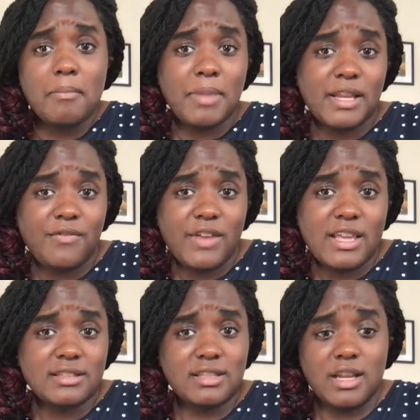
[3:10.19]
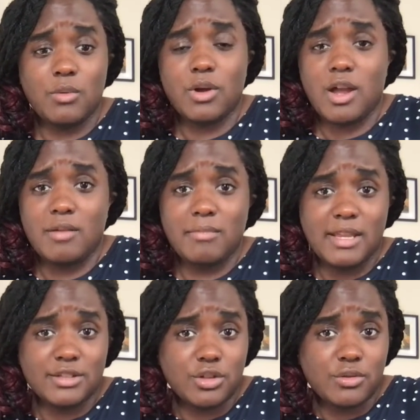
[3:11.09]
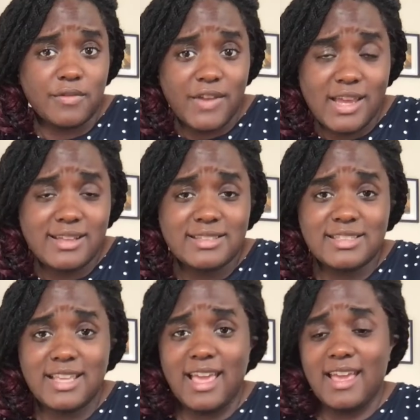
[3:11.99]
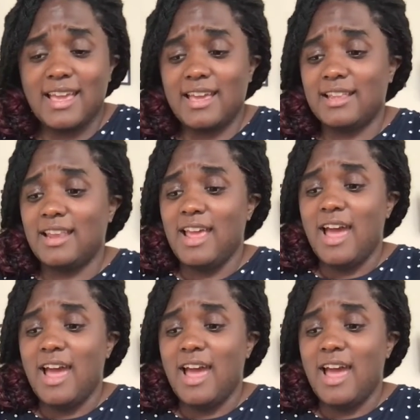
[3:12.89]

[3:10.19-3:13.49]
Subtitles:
benefits and I work on major events, and